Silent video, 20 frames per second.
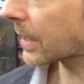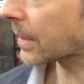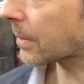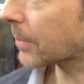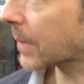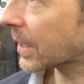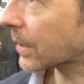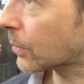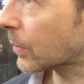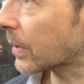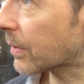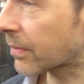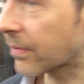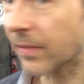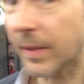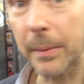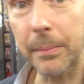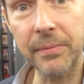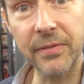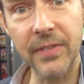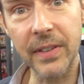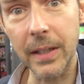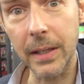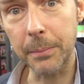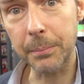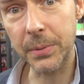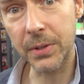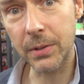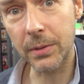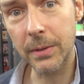he made with Flip
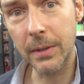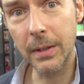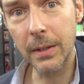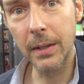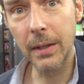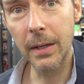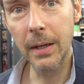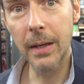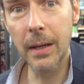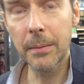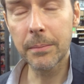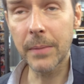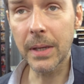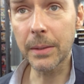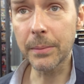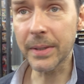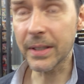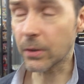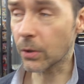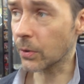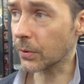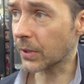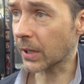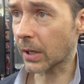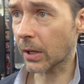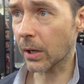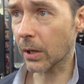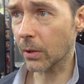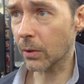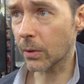Phillips. Okay. Maybe called The
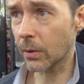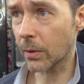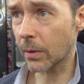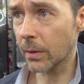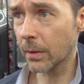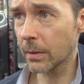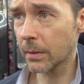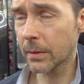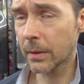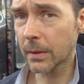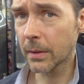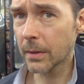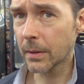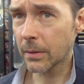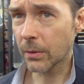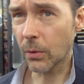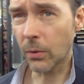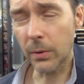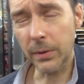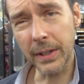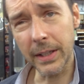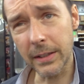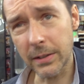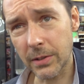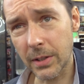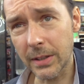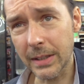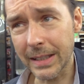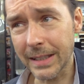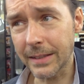Claw, or they
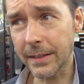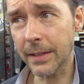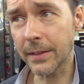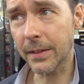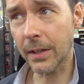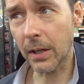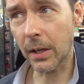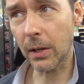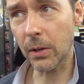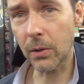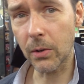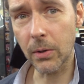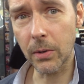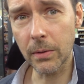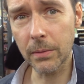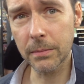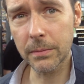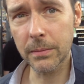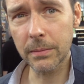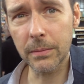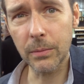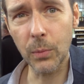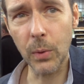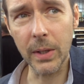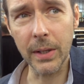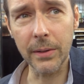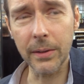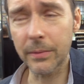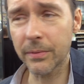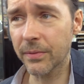certainly did The Claw. So
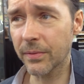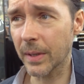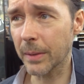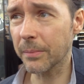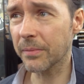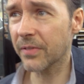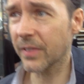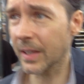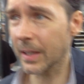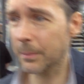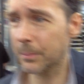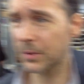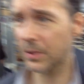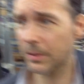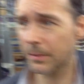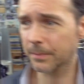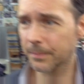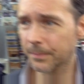you feel maybe Phillips. that's